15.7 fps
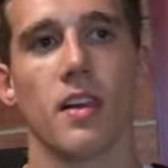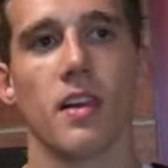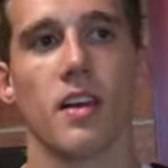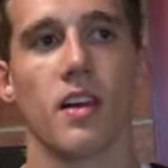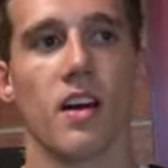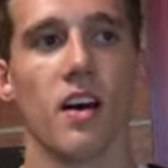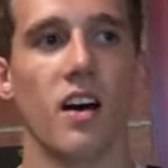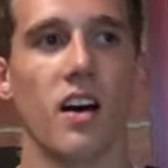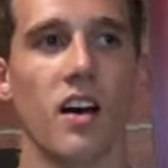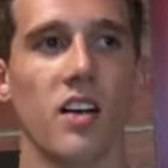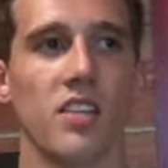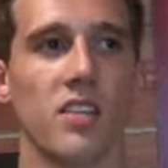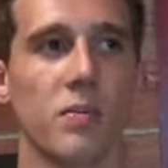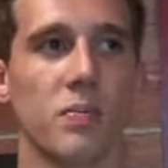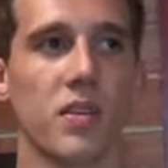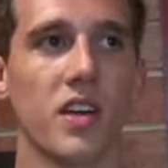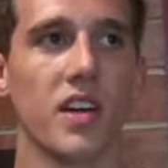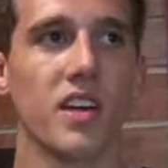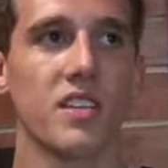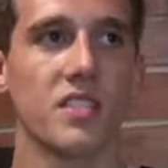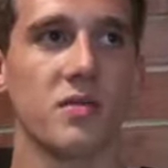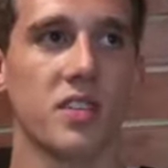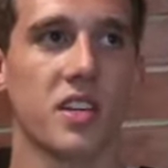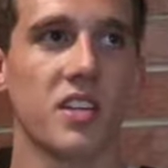Uh, the plan
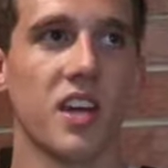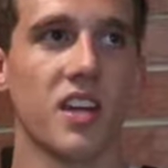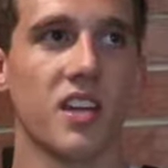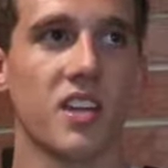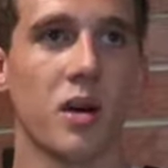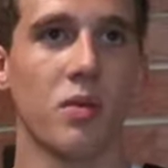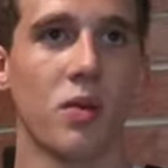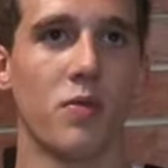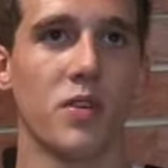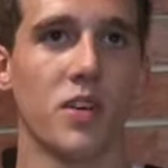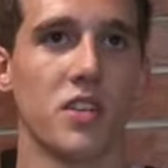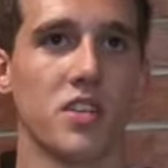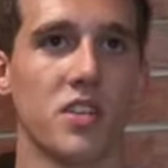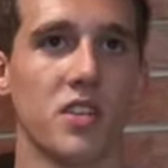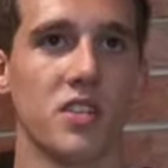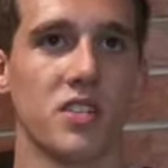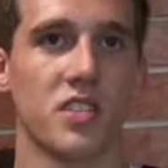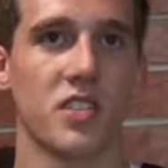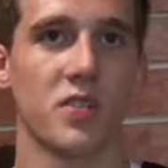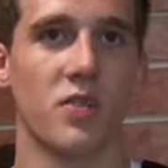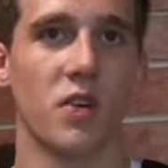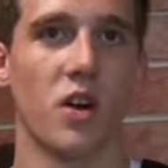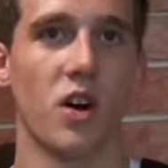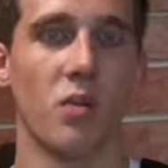is to take a couple officials
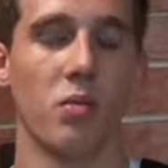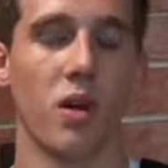this fall,